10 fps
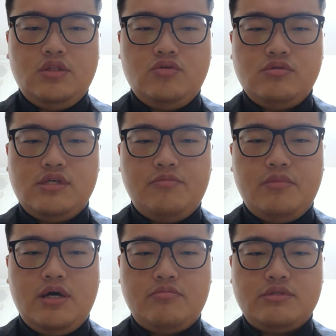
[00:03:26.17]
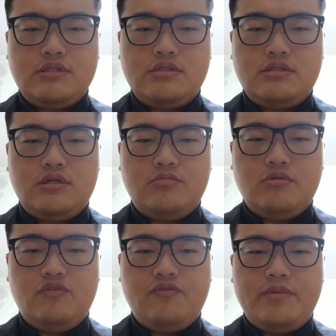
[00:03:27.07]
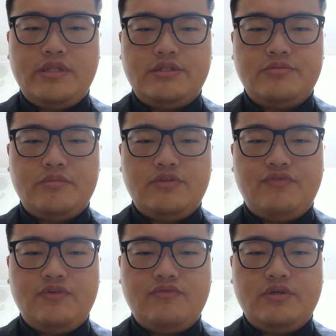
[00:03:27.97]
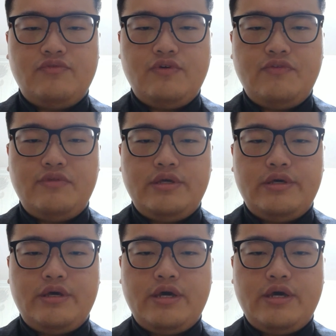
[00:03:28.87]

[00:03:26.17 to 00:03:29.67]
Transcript: To sum up, this term of Management 50-50